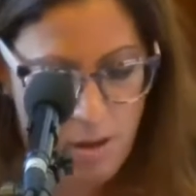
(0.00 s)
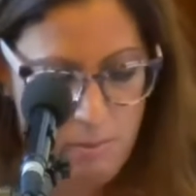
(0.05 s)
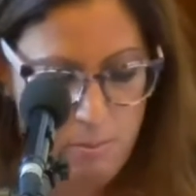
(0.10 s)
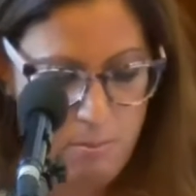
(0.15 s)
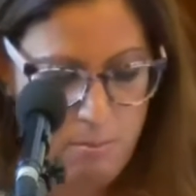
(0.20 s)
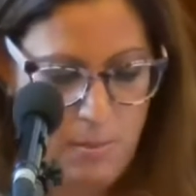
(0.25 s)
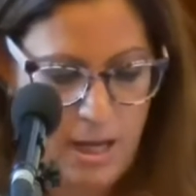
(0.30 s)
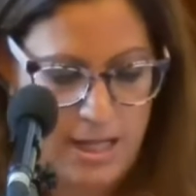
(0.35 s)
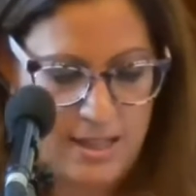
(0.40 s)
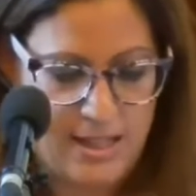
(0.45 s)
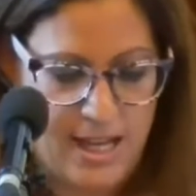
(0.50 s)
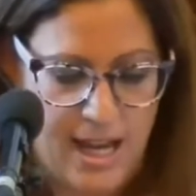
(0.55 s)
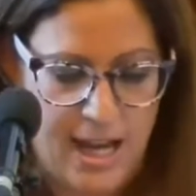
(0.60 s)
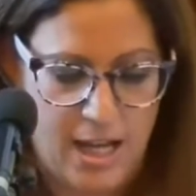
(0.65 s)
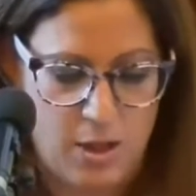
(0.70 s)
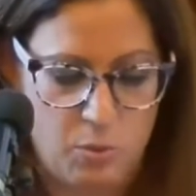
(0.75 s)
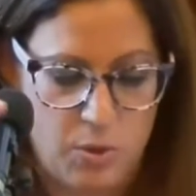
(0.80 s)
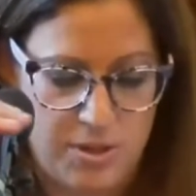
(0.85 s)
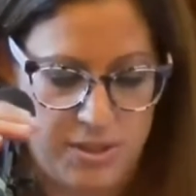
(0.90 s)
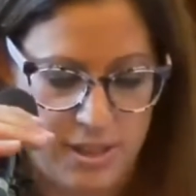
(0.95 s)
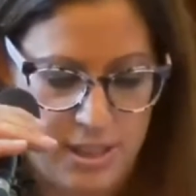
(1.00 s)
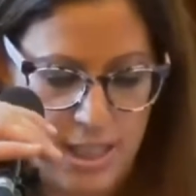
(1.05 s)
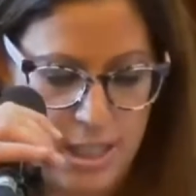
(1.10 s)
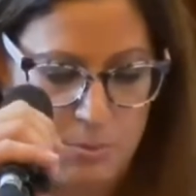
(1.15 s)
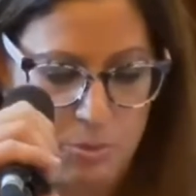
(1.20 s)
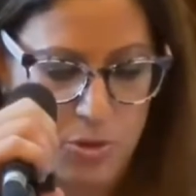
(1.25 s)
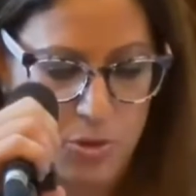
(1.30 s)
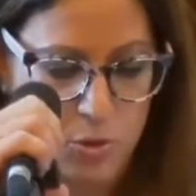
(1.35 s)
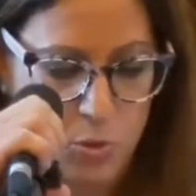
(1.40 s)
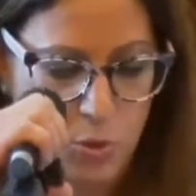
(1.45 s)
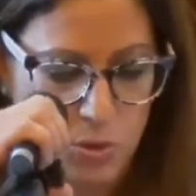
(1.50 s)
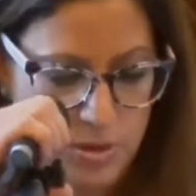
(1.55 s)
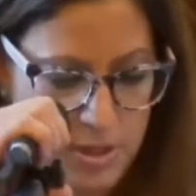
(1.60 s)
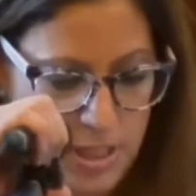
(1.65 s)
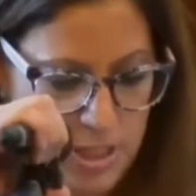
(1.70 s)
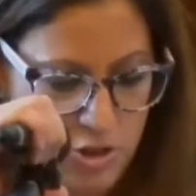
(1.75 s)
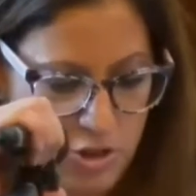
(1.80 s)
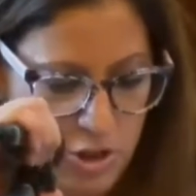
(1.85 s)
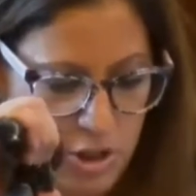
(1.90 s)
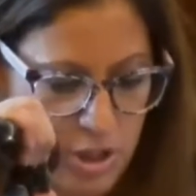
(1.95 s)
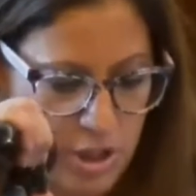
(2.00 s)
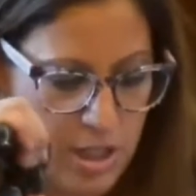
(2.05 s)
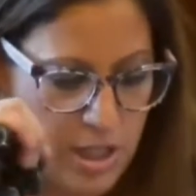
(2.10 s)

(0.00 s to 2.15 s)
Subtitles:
My dad was a Hebrew school teacher,